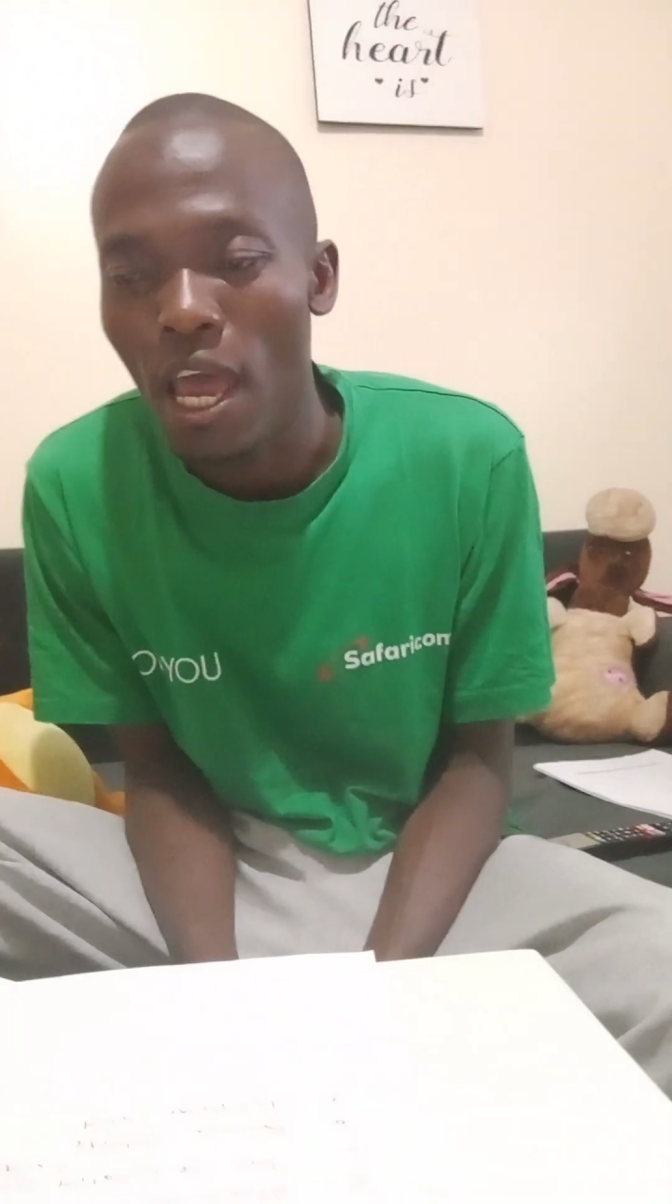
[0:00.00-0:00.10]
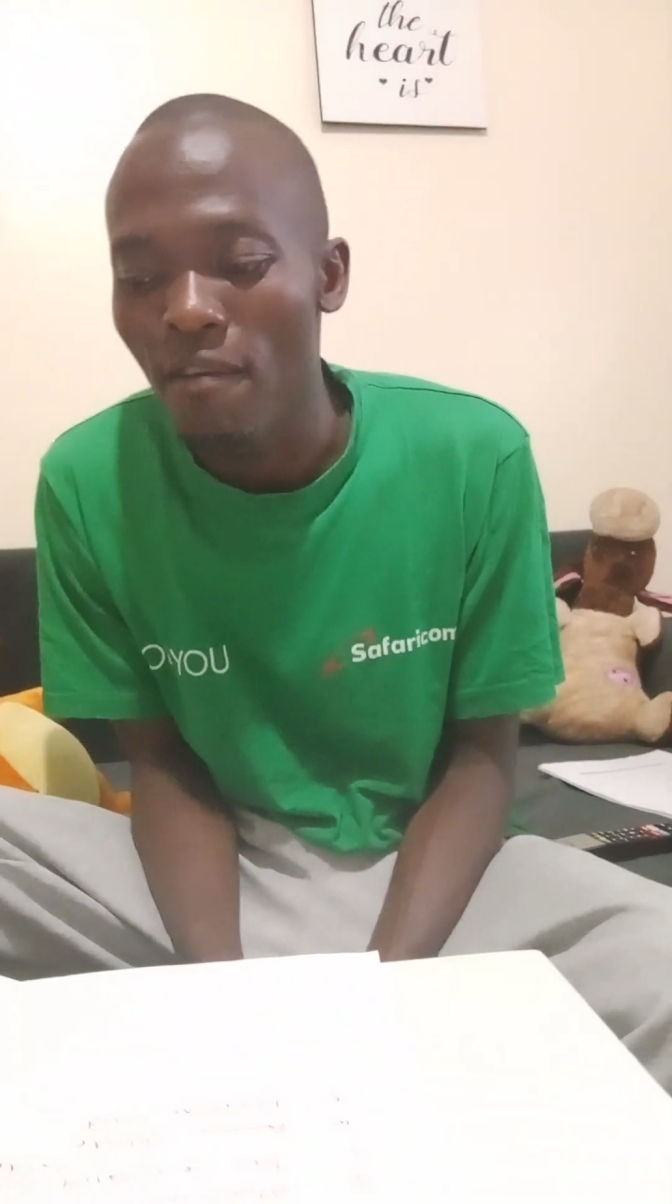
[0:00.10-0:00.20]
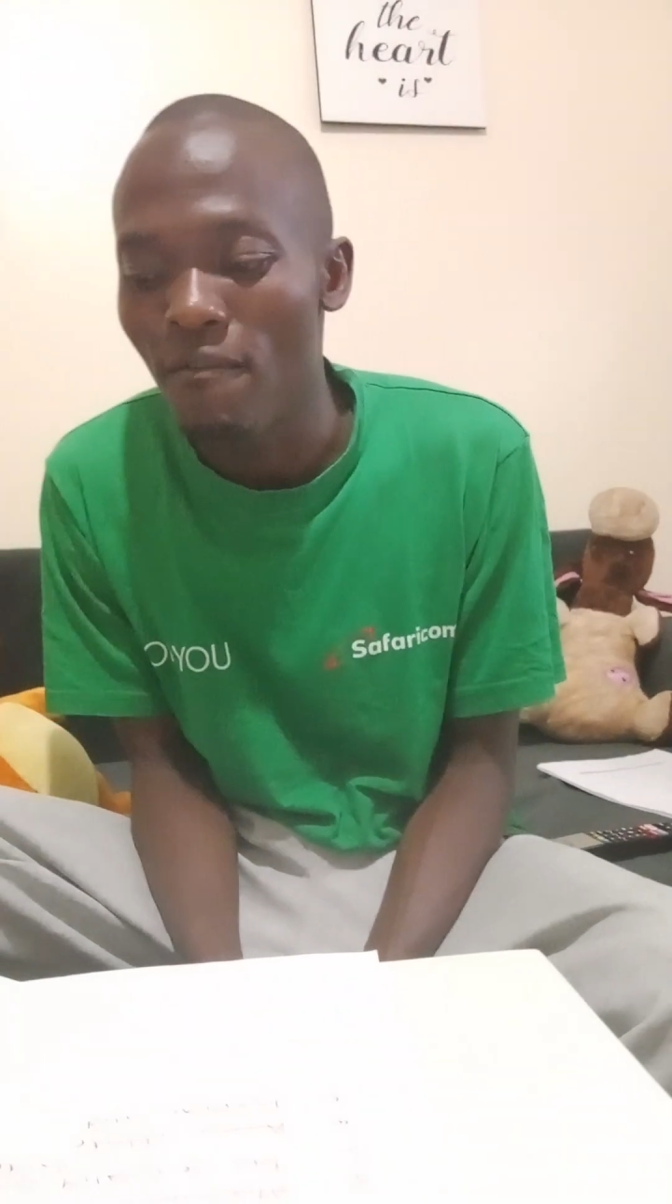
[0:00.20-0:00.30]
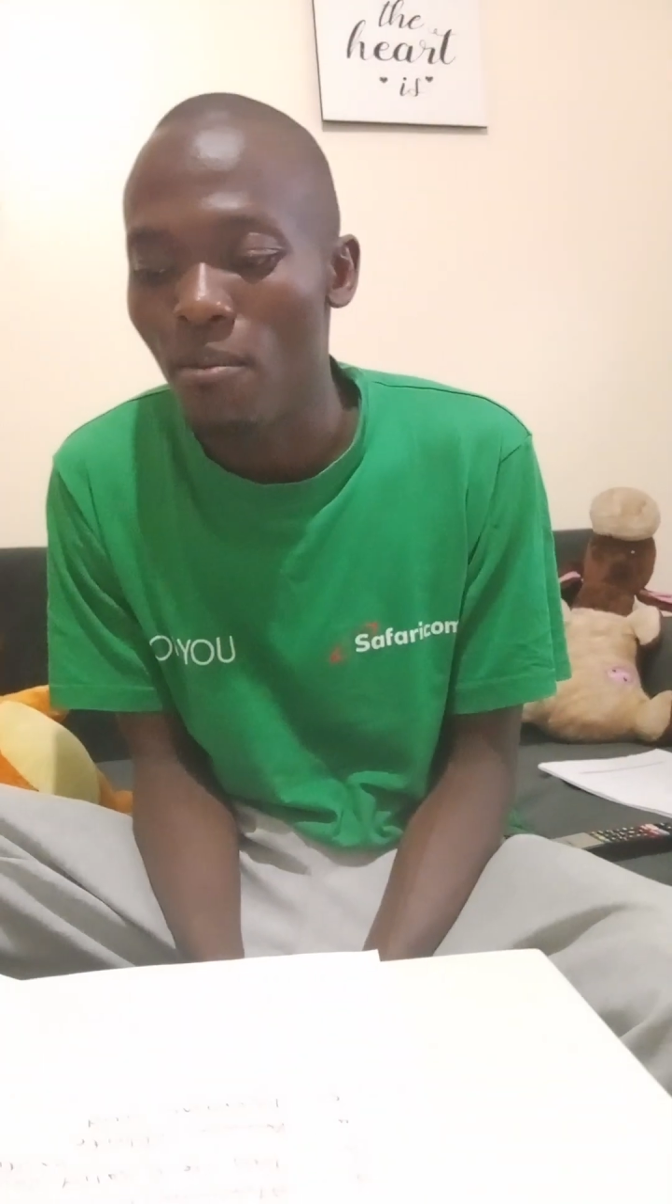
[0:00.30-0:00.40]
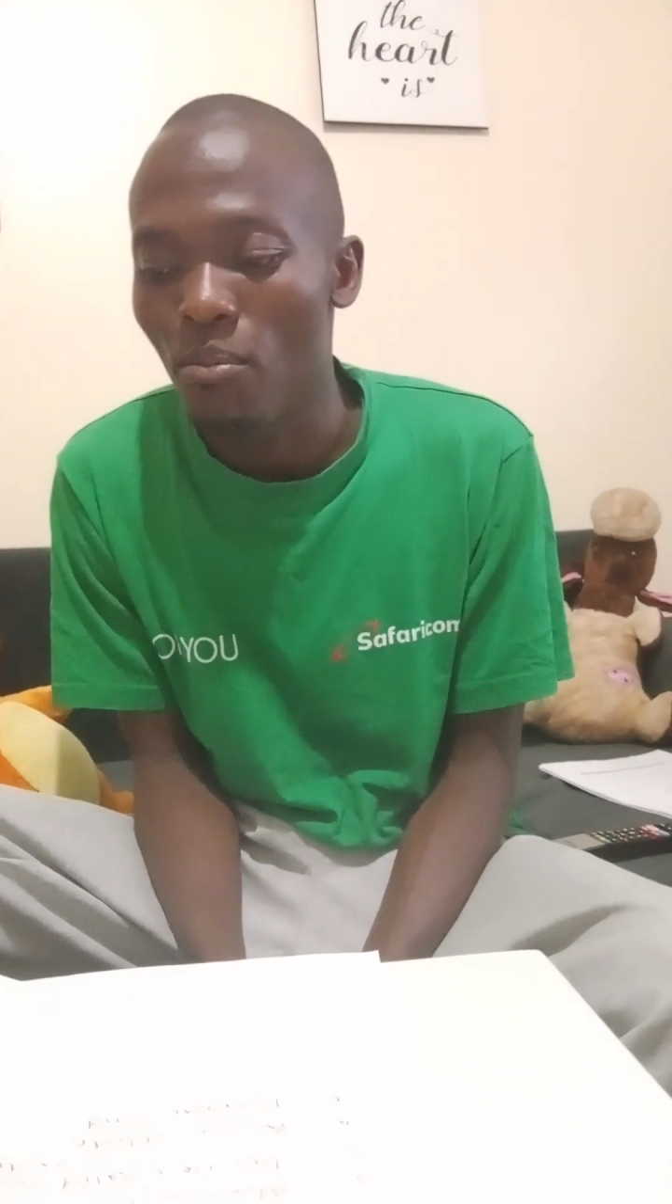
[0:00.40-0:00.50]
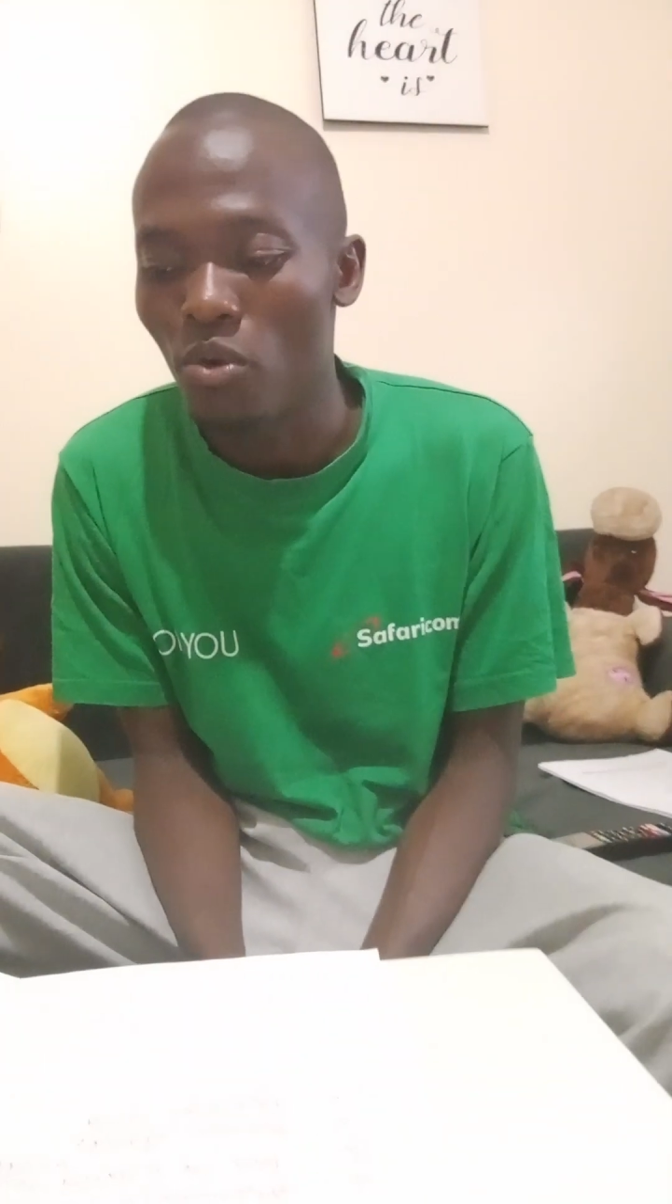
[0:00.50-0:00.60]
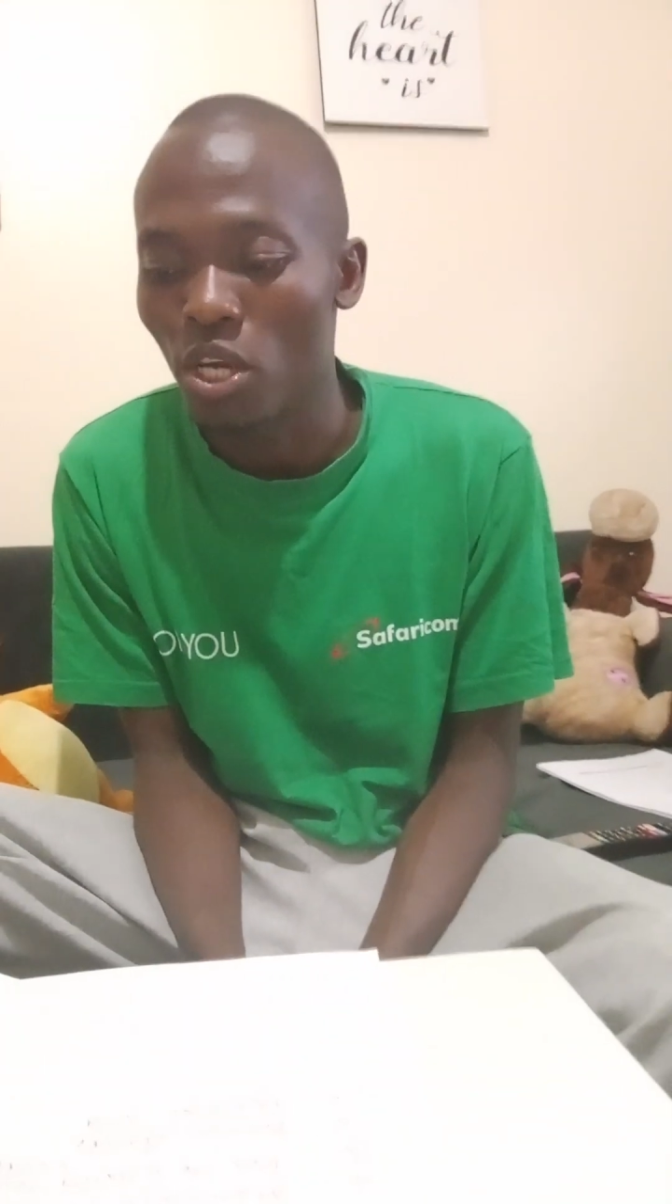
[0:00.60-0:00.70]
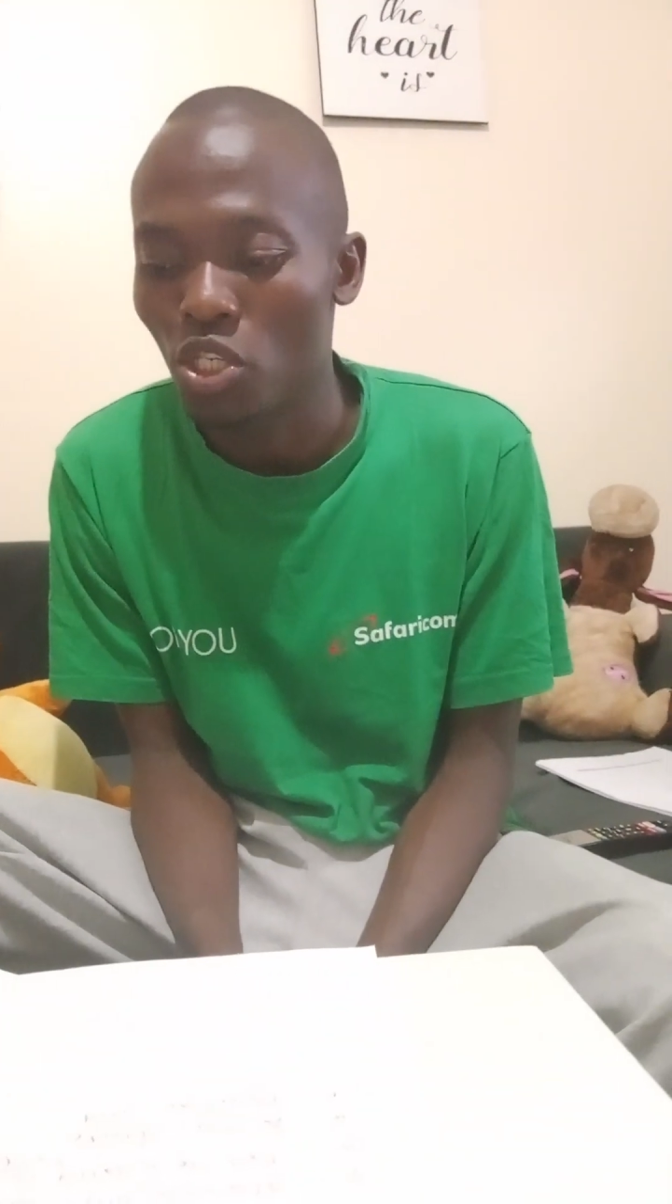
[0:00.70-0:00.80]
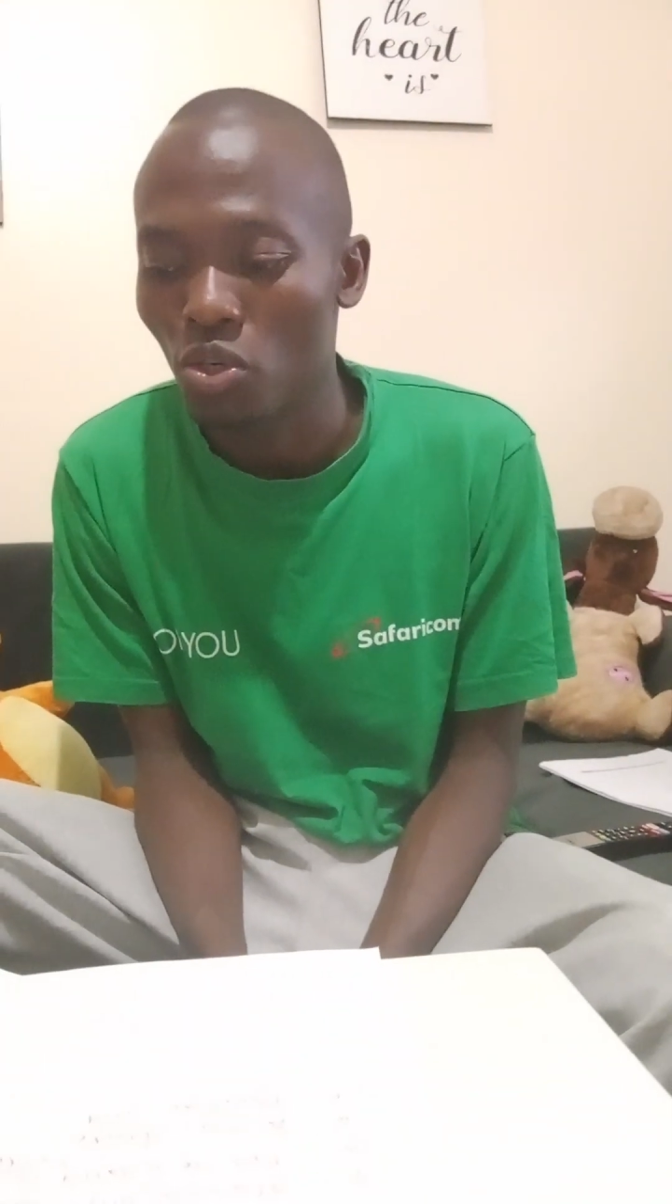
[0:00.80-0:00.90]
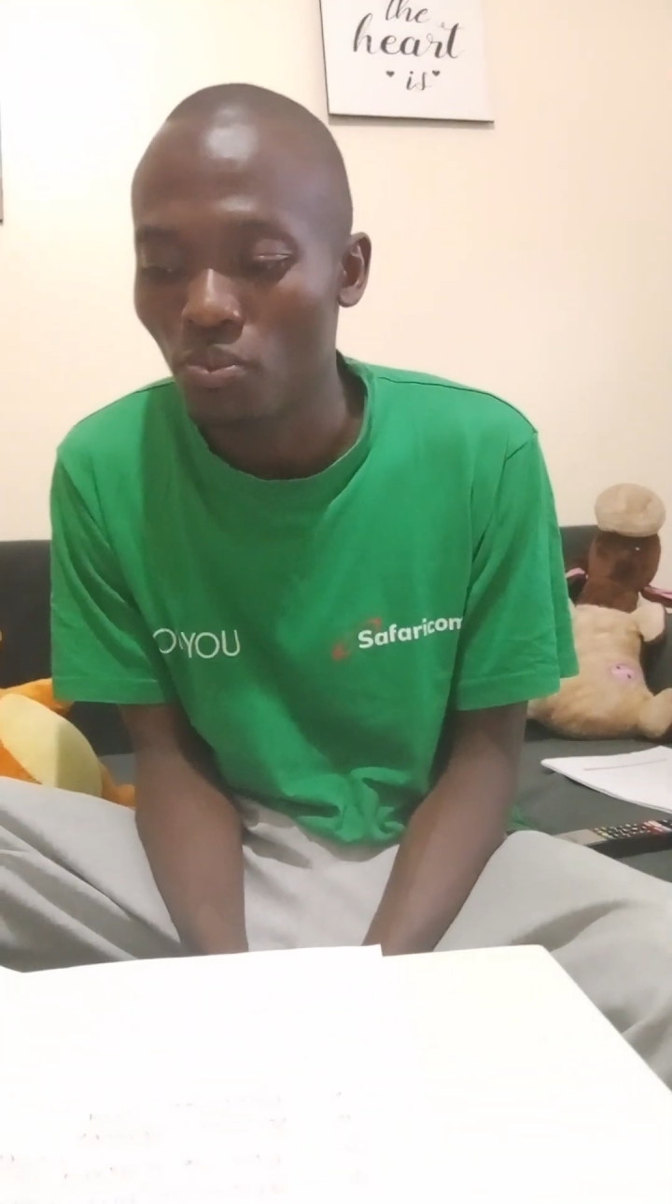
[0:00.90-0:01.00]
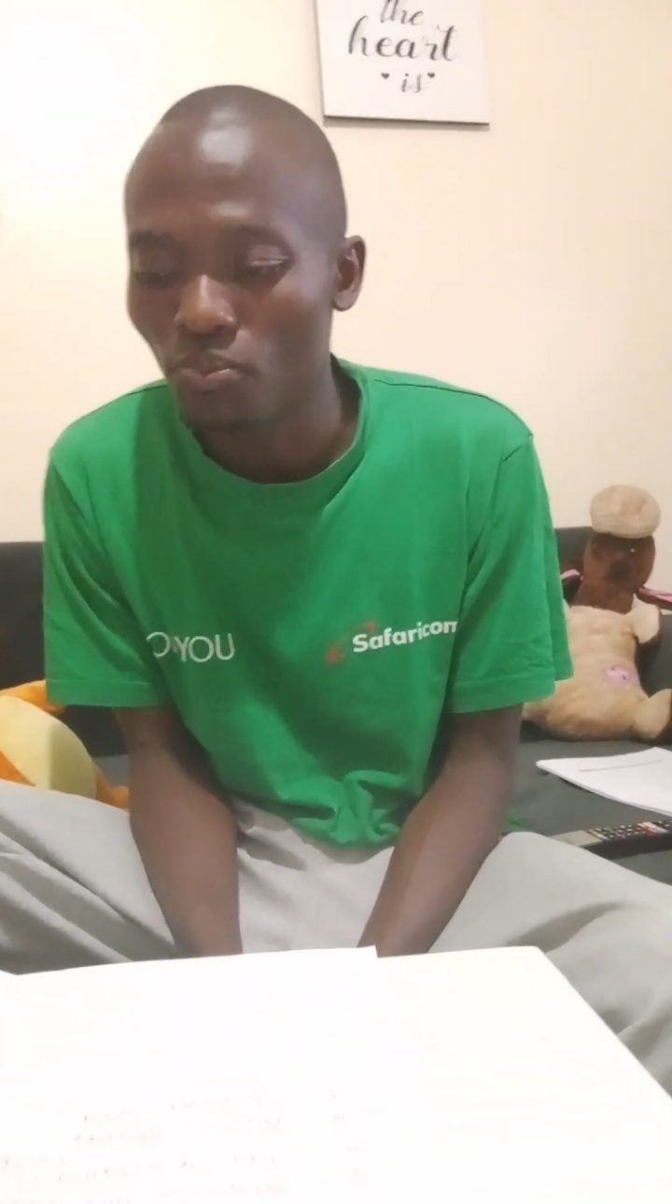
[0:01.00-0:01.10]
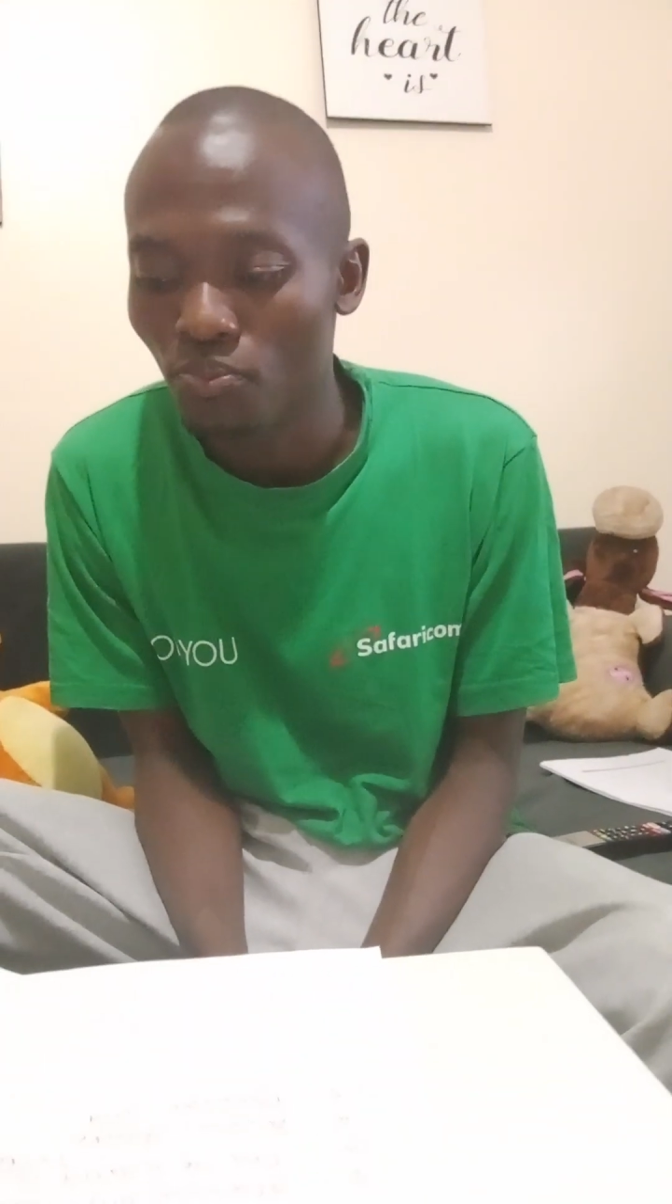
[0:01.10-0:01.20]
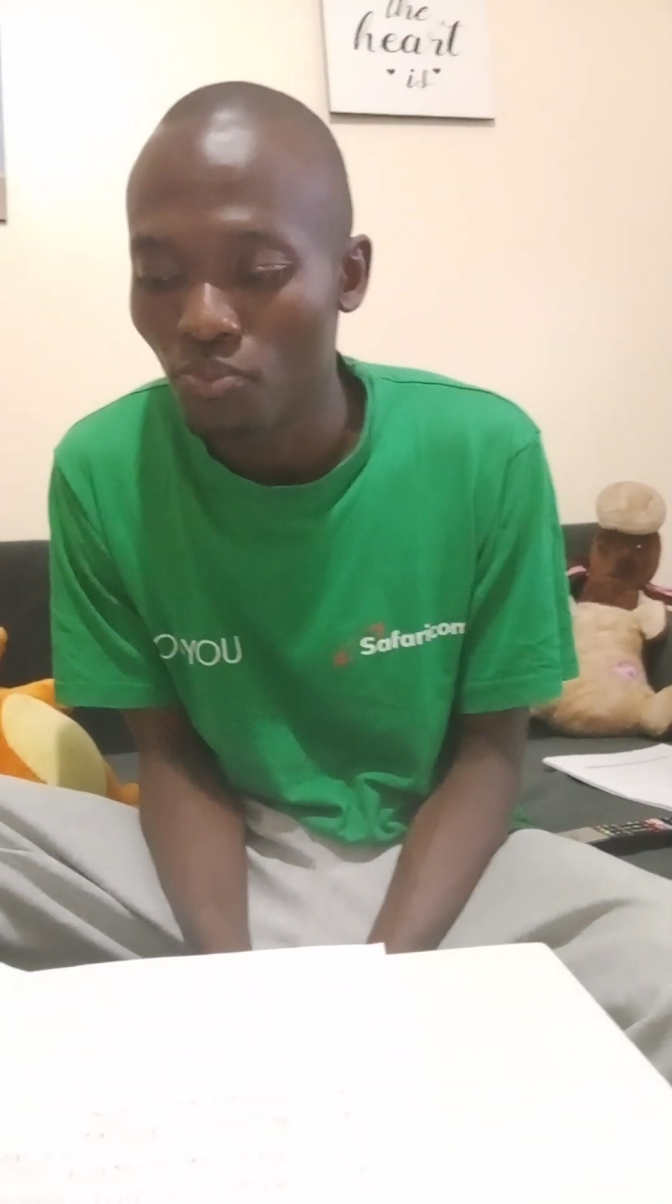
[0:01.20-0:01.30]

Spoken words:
evaporation,